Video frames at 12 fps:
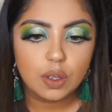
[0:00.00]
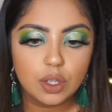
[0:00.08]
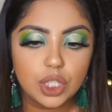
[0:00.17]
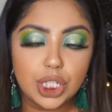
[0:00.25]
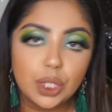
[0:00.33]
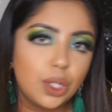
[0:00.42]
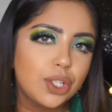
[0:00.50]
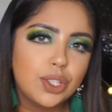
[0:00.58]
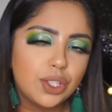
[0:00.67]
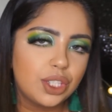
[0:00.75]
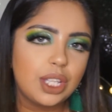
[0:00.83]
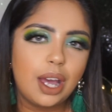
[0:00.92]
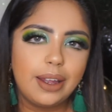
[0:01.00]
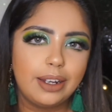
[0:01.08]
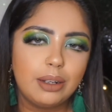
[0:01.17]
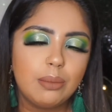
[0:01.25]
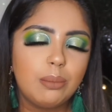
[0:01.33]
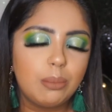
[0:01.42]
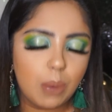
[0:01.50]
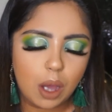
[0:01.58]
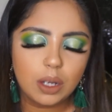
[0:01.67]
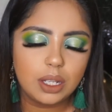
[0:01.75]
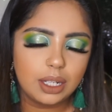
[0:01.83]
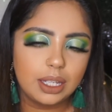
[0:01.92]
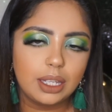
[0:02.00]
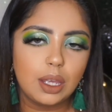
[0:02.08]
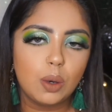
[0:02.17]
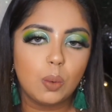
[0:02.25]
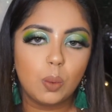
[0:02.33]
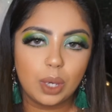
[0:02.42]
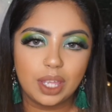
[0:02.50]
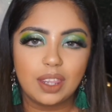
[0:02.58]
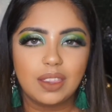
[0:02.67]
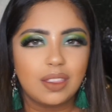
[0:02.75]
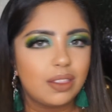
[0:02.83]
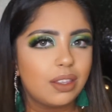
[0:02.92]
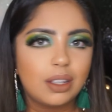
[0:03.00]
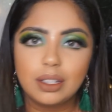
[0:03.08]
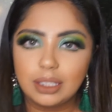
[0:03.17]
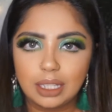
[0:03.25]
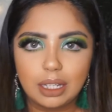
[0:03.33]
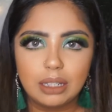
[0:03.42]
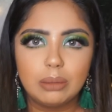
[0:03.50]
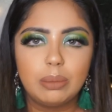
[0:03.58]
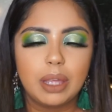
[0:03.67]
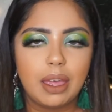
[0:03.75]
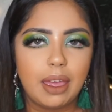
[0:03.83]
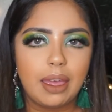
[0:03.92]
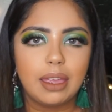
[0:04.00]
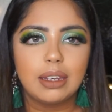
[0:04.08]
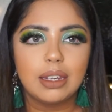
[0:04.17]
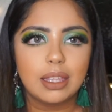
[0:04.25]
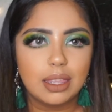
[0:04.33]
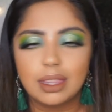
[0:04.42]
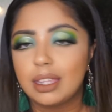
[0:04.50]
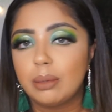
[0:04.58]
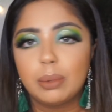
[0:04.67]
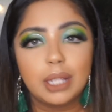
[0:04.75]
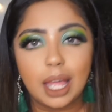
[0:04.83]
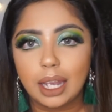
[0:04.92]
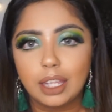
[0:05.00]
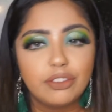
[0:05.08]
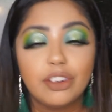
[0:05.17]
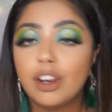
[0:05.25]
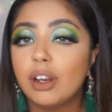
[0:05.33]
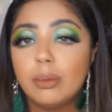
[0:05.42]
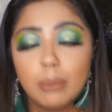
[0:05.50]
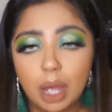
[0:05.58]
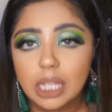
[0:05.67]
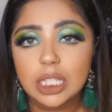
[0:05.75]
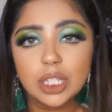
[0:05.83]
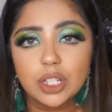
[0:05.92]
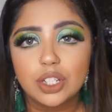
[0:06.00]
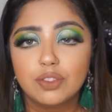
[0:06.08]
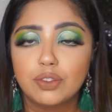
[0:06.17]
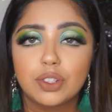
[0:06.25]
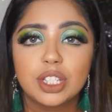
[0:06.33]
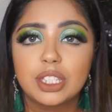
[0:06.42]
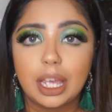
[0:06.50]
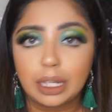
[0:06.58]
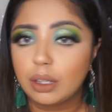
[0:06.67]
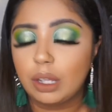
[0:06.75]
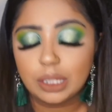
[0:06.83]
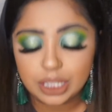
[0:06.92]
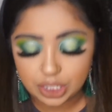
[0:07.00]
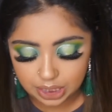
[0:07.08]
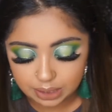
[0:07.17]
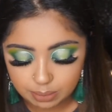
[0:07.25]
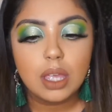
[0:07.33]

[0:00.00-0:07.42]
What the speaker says: She also started modeling with the club and the planning for her master's for psychology.